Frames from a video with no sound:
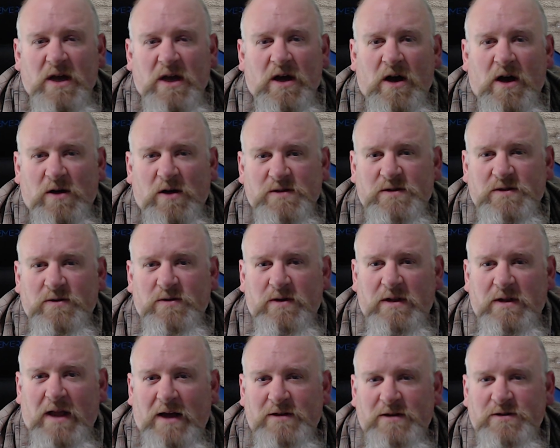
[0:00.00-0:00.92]
also
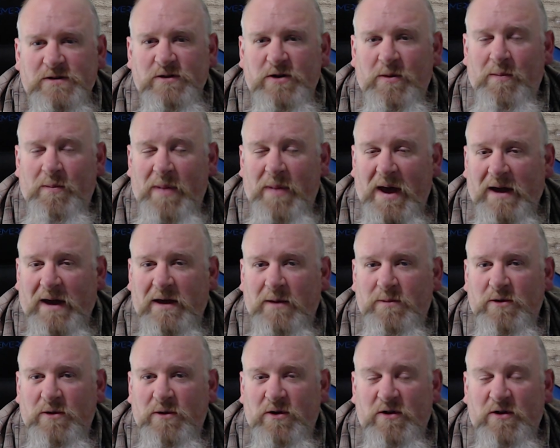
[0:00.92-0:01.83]
allows you to back
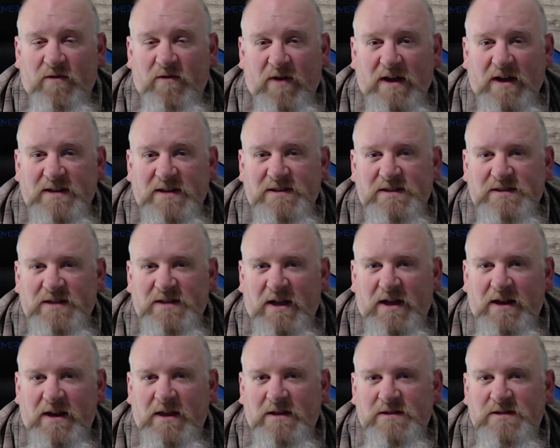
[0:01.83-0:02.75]
up your device
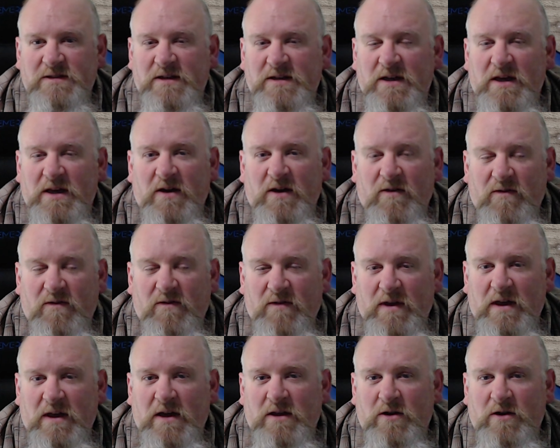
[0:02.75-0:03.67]
settings
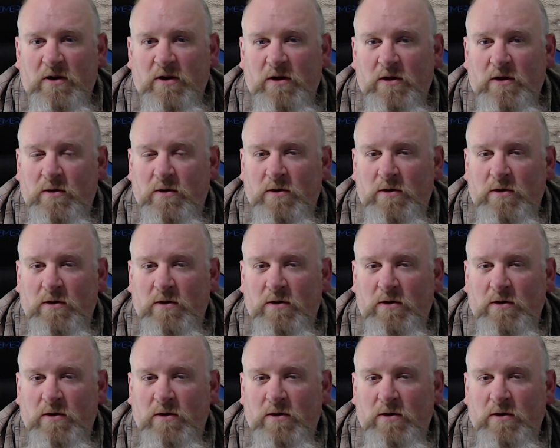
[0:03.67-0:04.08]
via your Google